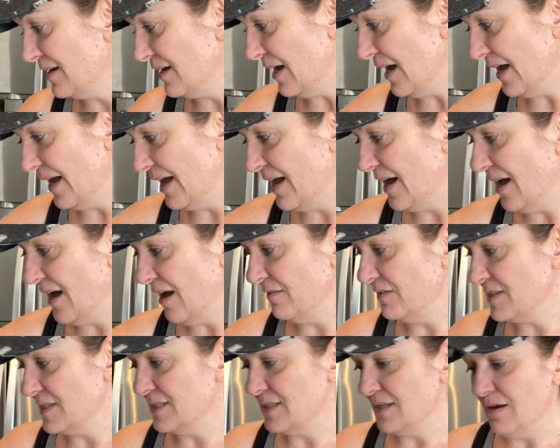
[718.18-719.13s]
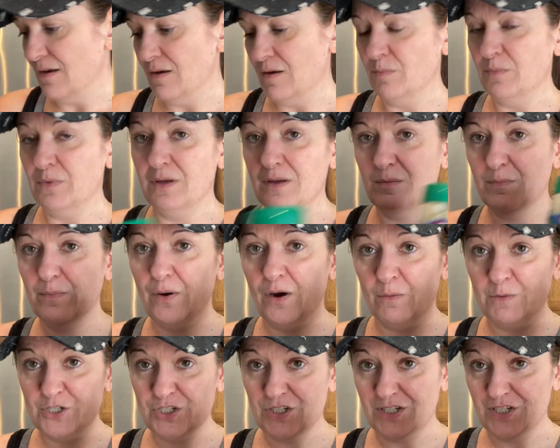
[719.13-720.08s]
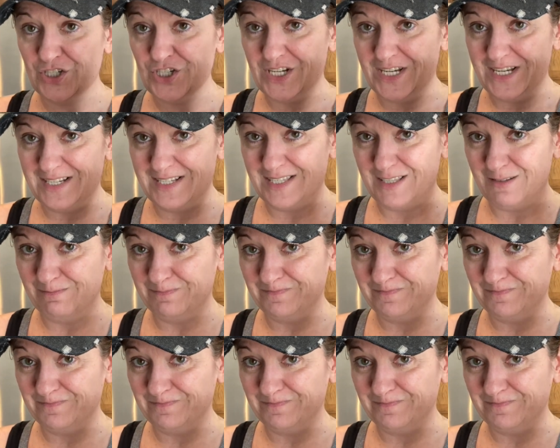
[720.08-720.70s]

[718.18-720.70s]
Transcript: I have some Parmesan cheese.